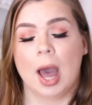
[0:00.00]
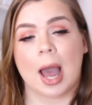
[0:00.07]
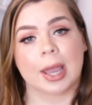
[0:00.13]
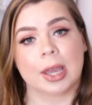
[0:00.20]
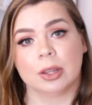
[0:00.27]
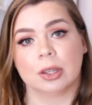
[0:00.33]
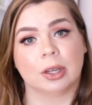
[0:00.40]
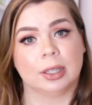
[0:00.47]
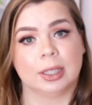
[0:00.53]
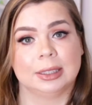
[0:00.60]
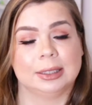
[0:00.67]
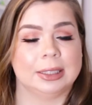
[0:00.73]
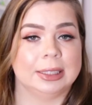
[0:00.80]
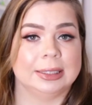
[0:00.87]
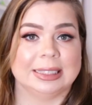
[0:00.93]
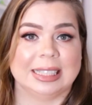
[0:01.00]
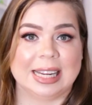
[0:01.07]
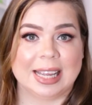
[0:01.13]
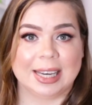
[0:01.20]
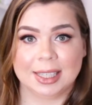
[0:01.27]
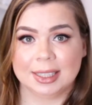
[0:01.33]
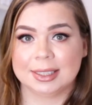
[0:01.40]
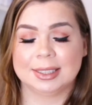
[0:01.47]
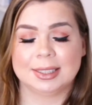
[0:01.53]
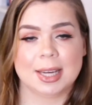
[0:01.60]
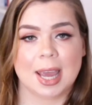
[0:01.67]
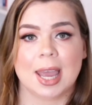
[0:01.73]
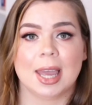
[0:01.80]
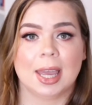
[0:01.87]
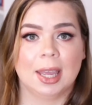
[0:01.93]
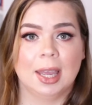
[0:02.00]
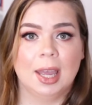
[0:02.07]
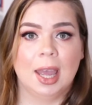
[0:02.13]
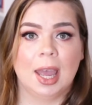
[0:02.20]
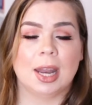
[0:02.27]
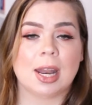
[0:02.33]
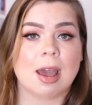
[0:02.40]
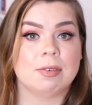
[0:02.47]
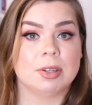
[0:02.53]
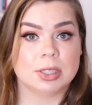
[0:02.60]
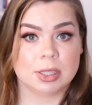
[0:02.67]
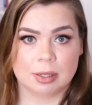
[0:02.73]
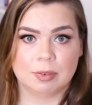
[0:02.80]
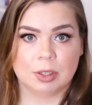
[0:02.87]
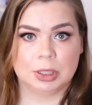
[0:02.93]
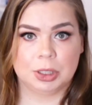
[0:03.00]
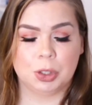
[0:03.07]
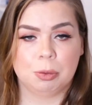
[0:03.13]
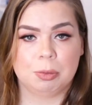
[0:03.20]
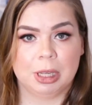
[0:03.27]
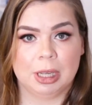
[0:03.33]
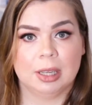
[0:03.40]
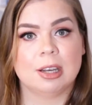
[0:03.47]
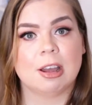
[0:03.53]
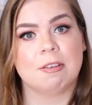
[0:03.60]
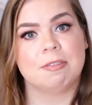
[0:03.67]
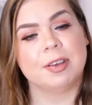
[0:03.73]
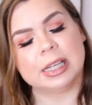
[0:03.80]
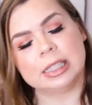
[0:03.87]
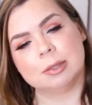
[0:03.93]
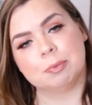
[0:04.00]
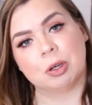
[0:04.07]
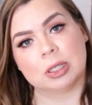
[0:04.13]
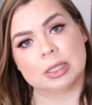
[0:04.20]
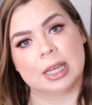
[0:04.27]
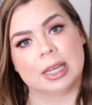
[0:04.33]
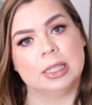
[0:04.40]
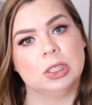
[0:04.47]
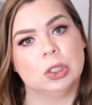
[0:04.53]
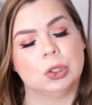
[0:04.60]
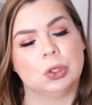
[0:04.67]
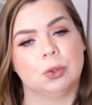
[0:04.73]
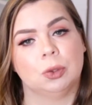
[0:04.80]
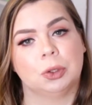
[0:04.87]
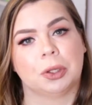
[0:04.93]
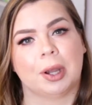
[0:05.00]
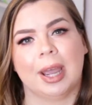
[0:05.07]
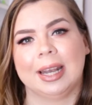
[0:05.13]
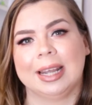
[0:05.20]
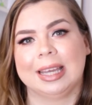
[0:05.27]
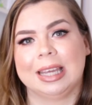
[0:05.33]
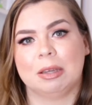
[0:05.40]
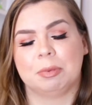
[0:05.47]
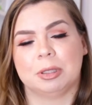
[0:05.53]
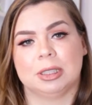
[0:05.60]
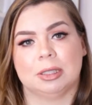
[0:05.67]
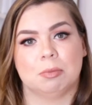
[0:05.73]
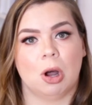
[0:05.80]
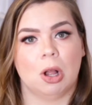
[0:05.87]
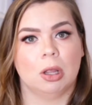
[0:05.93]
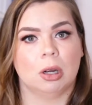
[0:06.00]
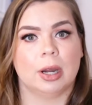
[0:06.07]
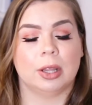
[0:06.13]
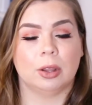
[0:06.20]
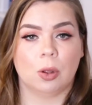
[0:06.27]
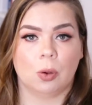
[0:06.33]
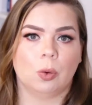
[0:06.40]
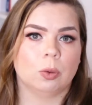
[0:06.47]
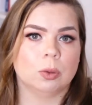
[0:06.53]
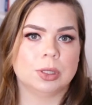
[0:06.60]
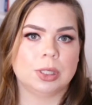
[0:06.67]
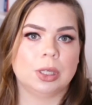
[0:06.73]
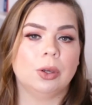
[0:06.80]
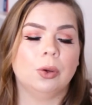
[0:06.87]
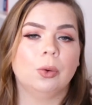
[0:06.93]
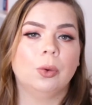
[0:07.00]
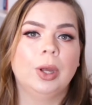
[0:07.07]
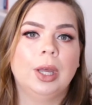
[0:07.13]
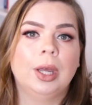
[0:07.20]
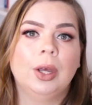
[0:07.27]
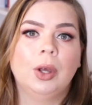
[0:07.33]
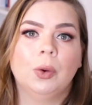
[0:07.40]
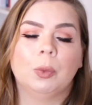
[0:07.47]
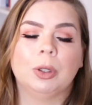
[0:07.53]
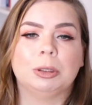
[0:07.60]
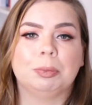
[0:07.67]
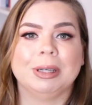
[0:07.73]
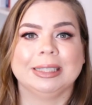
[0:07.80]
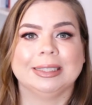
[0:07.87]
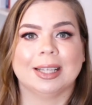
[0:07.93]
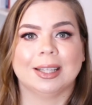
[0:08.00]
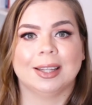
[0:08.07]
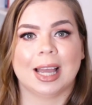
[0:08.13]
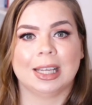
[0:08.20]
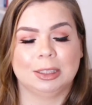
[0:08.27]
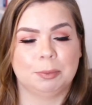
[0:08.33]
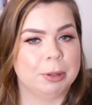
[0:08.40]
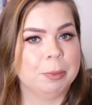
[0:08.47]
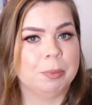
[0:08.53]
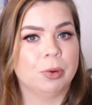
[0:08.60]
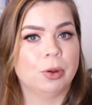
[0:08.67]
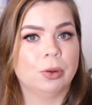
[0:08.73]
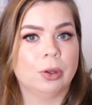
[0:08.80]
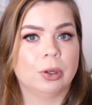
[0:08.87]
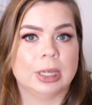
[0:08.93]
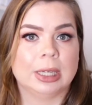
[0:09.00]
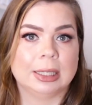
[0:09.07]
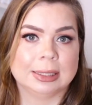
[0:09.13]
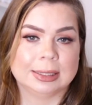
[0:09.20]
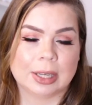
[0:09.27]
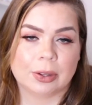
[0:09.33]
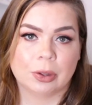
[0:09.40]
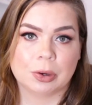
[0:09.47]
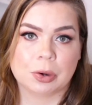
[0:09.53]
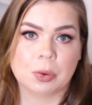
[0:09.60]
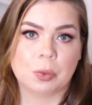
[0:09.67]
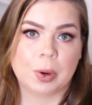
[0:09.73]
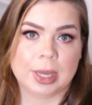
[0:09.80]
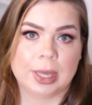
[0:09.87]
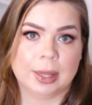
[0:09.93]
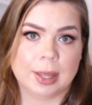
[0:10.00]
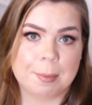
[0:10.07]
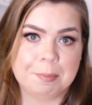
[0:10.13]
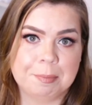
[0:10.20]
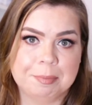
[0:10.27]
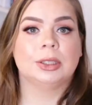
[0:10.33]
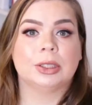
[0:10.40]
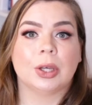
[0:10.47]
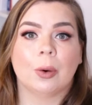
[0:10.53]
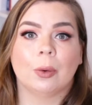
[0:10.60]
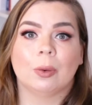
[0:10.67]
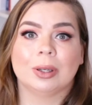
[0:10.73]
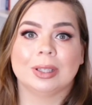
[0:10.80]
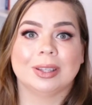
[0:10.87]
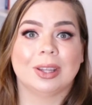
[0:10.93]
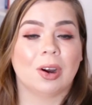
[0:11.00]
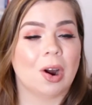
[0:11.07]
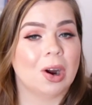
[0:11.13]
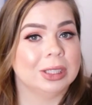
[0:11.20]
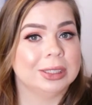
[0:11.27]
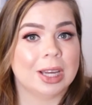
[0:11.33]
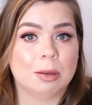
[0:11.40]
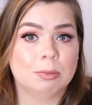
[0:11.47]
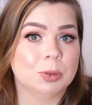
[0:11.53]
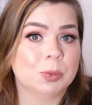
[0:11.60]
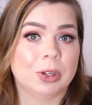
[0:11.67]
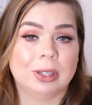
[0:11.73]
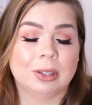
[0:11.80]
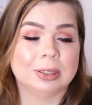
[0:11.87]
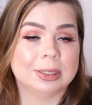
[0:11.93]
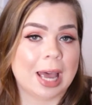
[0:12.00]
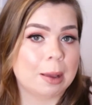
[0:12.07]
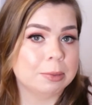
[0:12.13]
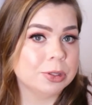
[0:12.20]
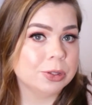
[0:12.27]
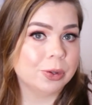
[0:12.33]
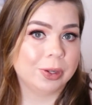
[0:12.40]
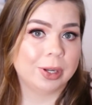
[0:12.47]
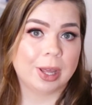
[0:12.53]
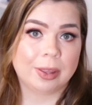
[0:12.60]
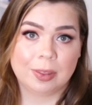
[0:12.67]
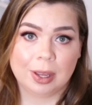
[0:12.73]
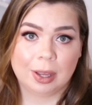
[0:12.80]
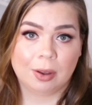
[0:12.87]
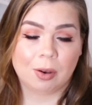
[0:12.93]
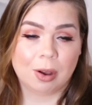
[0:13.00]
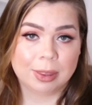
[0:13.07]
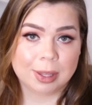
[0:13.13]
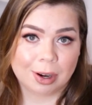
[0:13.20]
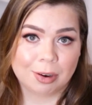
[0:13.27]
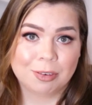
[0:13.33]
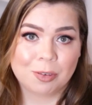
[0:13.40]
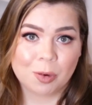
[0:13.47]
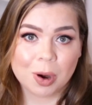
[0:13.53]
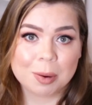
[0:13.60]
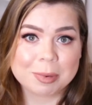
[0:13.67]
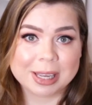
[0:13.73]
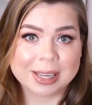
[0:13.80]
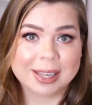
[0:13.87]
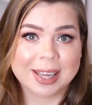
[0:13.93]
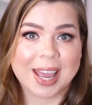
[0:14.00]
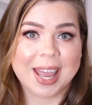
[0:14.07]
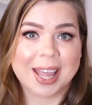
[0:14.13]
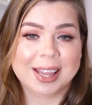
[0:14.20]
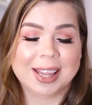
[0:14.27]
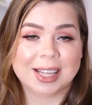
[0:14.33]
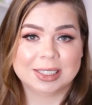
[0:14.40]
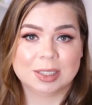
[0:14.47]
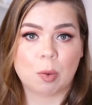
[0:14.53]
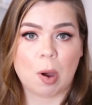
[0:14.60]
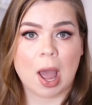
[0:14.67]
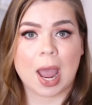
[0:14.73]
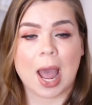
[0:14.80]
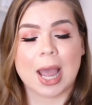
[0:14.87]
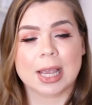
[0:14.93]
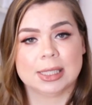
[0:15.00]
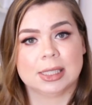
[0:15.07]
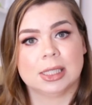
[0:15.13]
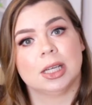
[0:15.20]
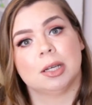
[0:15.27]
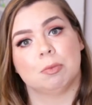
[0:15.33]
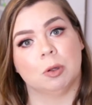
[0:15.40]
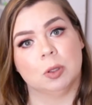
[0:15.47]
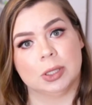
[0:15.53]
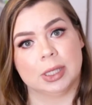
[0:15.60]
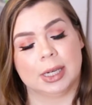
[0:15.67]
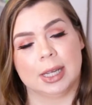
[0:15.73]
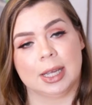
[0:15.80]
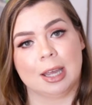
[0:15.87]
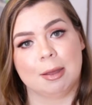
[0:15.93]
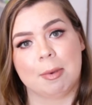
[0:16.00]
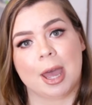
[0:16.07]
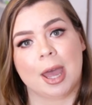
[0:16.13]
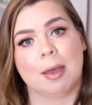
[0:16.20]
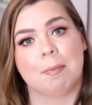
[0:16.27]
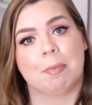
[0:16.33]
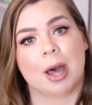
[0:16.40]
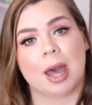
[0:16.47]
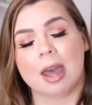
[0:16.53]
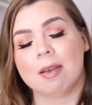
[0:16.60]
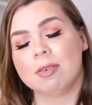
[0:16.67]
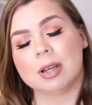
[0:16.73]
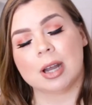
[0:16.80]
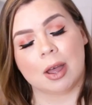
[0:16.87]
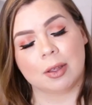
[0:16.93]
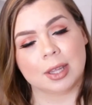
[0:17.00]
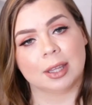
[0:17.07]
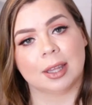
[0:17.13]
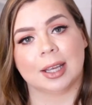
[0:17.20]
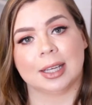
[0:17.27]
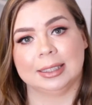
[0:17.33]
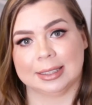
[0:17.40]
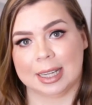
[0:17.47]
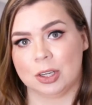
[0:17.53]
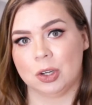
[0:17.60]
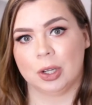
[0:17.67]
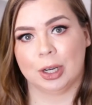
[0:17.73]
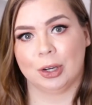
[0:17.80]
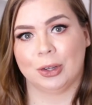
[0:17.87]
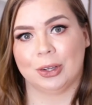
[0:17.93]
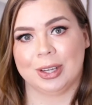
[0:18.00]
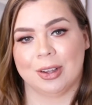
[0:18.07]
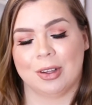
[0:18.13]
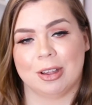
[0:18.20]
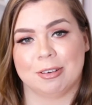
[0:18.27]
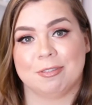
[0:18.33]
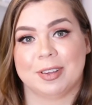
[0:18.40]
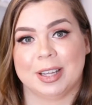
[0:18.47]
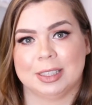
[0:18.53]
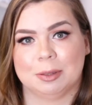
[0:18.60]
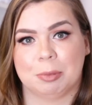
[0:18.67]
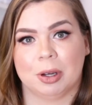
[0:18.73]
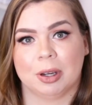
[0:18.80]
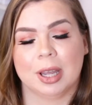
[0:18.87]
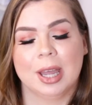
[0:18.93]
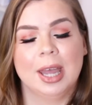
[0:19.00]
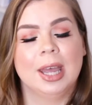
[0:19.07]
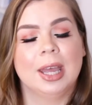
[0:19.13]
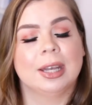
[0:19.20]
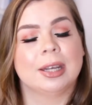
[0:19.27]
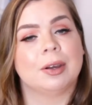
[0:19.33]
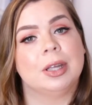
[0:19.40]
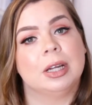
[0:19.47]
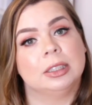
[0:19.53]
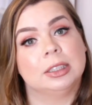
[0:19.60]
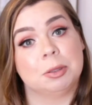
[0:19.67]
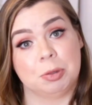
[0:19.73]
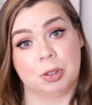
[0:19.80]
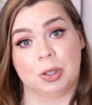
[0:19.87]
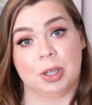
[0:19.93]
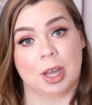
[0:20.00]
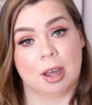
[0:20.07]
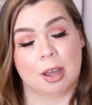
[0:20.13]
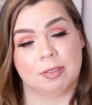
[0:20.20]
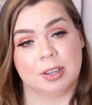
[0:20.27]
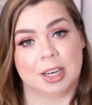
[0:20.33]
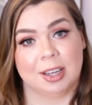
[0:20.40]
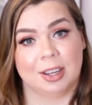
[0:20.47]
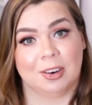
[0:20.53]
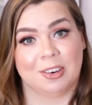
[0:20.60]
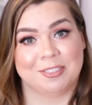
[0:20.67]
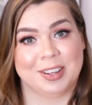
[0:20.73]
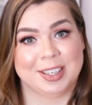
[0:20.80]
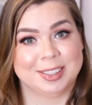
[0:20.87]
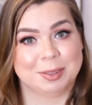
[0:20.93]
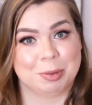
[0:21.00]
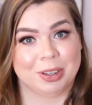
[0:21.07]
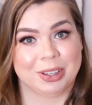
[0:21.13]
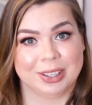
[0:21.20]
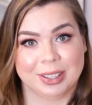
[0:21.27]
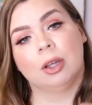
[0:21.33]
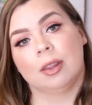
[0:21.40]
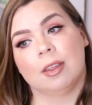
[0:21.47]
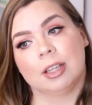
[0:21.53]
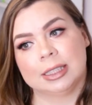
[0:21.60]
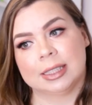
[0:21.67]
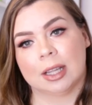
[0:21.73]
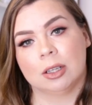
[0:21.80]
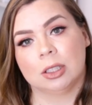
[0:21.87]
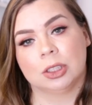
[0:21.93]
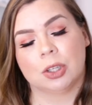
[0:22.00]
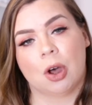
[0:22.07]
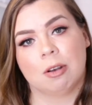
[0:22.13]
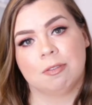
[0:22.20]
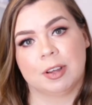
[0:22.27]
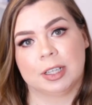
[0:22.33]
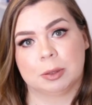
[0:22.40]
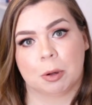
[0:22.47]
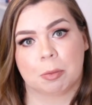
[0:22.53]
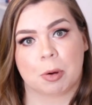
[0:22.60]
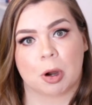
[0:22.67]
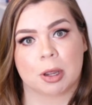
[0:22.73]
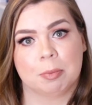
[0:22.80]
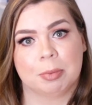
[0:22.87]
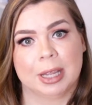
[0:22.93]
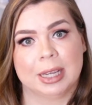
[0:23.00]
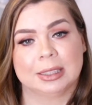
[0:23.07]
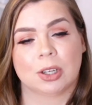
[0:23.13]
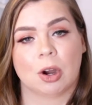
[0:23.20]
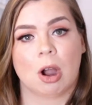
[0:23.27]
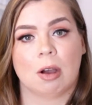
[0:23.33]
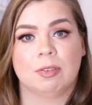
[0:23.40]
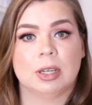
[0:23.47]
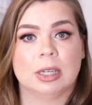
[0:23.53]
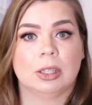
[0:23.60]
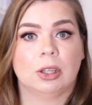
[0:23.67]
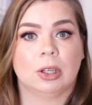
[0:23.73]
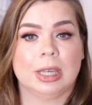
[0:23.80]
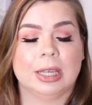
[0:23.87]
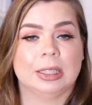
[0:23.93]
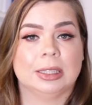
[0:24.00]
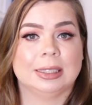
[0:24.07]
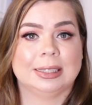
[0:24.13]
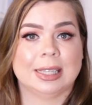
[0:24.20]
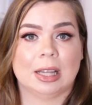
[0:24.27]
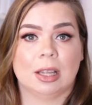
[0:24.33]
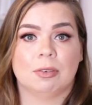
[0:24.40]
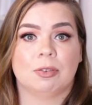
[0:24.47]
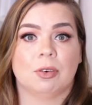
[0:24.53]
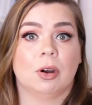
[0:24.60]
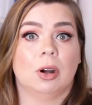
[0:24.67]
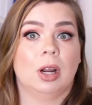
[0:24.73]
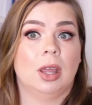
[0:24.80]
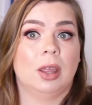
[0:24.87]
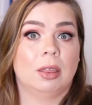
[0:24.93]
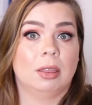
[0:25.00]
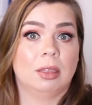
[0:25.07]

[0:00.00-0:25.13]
I can look at listings in any state and have it delivered to me. Now, Facebook tends to try to keep it smaller and local to you, which means less people looking to sell their curriculum. So there are times where there's absolutely nothing on there for me, and that's why I stick mostly to eBay. But every now and then, like I said, you can get a good deal on Facebook. Now, here's the beauty of getting it on Facebook. The sellers on Facebook Marketplace are often looking to sell it for